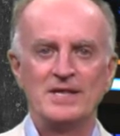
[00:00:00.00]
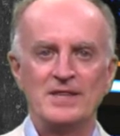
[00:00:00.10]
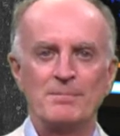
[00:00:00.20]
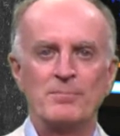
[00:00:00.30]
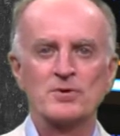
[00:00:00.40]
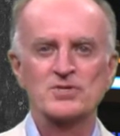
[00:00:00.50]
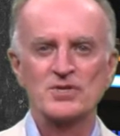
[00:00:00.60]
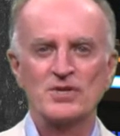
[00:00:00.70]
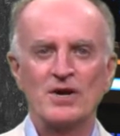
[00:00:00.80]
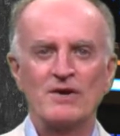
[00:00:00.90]
The
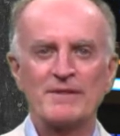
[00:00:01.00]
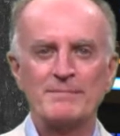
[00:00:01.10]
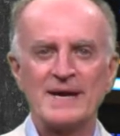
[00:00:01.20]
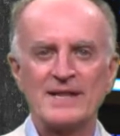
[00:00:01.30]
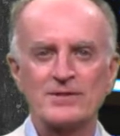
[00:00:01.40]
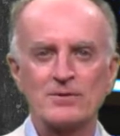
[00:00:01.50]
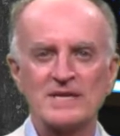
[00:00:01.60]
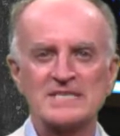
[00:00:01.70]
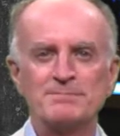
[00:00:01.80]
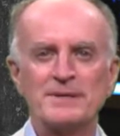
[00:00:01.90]
portion of the mantle
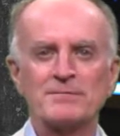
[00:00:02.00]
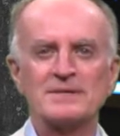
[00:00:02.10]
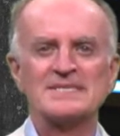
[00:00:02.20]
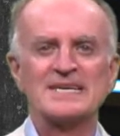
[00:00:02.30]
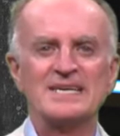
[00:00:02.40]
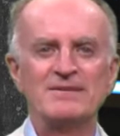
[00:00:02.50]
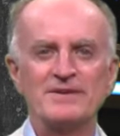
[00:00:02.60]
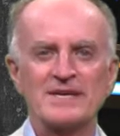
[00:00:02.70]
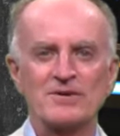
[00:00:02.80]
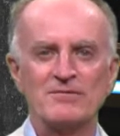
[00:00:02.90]
experiencing
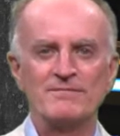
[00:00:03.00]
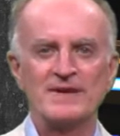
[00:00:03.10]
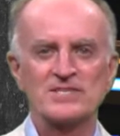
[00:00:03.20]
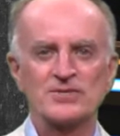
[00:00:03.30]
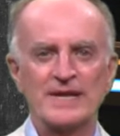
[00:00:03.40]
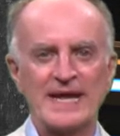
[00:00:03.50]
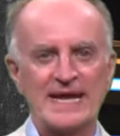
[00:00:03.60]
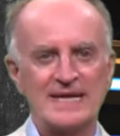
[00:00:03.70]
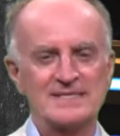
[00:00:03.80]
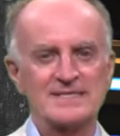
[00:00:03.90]
significant convection
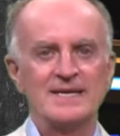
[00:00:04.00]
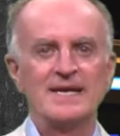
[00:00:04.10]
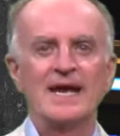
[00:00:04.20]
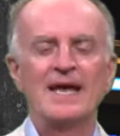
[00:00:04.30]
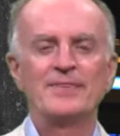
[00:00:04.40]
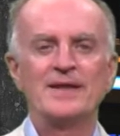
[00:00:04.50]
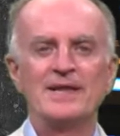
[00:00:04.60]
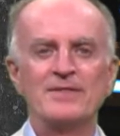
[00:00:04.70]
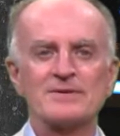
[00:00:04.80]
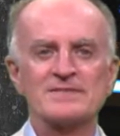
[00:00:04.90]
ends at the
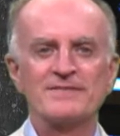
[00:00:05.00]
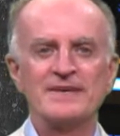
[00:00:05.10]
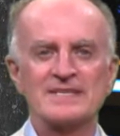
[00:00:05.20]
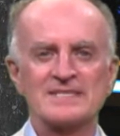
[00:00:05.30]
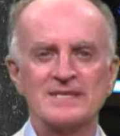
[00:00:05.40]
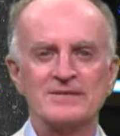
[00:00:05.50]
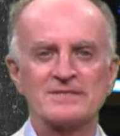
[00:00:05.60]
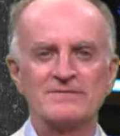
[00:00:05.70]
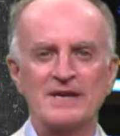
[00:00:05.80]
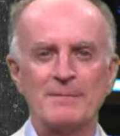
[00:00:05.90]

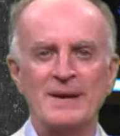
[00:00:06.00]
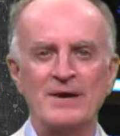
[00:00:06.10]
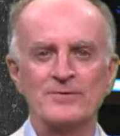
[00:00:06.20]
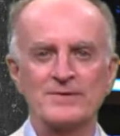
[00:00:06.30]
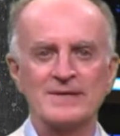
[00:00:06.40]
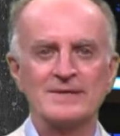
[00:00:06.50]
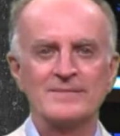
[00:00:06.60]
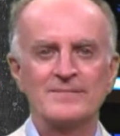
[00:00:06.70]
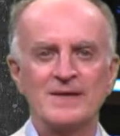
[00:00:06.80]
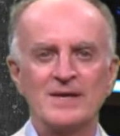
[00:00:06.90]
lithosphere-asthenosphere boundary,
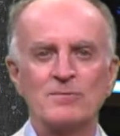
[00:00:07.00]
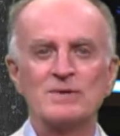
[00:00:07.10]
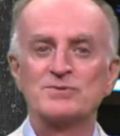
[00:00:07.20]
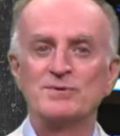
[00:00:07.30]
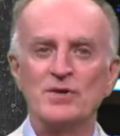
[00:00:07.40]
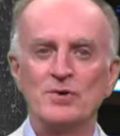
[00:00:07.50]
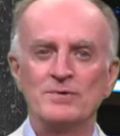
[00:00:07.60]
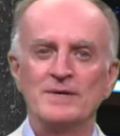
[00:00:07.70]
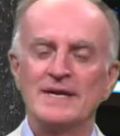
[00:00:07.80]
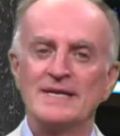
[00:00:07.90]
which we
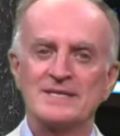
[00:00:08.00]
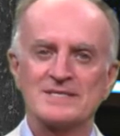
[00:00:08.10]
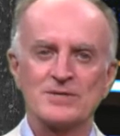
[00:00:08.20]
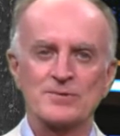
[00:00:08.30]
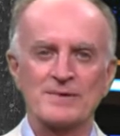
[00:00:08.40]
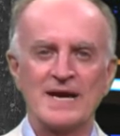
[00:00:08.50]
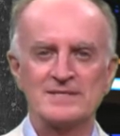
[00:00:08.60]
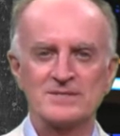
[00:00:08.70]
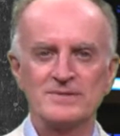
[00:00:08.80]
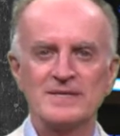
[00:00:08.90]
know it is an
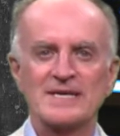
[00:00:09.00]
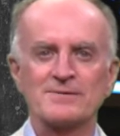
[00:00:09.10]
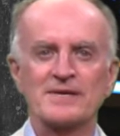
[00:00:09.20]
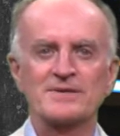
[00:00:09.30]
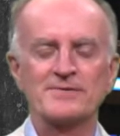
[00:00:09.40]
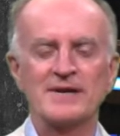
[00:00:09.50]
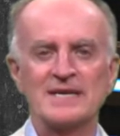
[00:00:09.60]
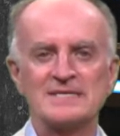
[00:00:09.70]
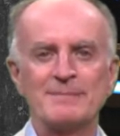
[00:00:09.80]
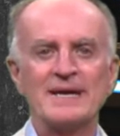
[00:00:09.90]
horizon
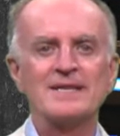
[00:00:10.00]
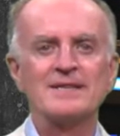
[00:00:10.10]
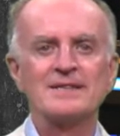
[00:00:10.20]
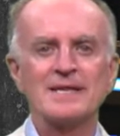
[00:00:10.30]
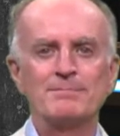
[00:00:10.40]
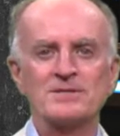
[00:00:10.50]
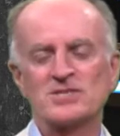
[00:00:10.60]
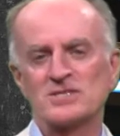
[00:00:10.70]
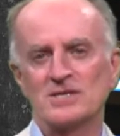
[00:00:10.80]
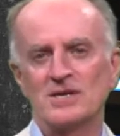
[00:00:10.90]
characterized by
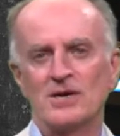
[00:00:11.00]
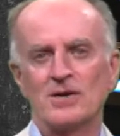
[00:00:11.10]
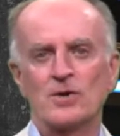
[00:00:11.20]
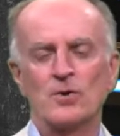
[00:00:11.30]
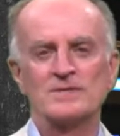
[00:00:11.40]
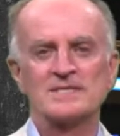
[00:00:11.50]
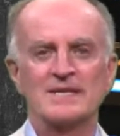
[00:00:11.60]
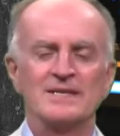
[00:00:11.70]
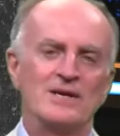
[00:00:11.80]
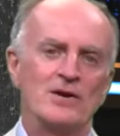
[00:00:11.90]
temperatures
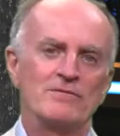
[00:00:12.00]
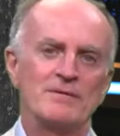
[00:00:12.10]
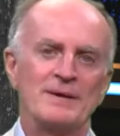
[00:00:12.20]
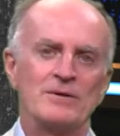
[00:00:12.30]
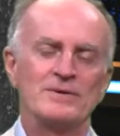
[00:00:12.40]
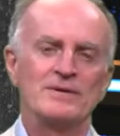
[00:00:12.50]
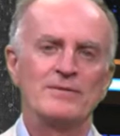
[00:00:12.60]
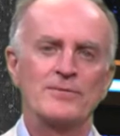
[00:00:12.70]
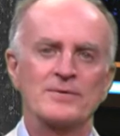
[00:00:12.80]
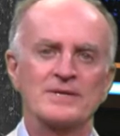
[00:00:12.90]
constant of about
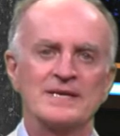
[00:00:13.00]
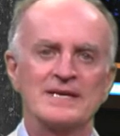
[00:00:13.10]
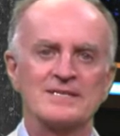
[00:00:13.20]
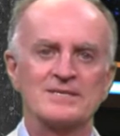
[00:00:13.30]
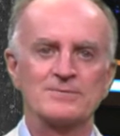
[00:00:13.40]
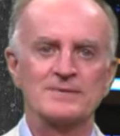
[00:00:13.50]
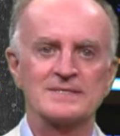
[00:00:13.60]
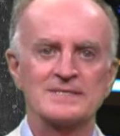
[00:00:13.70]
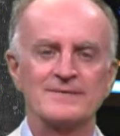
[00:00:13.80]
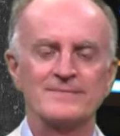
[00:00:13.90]
1300 degrees.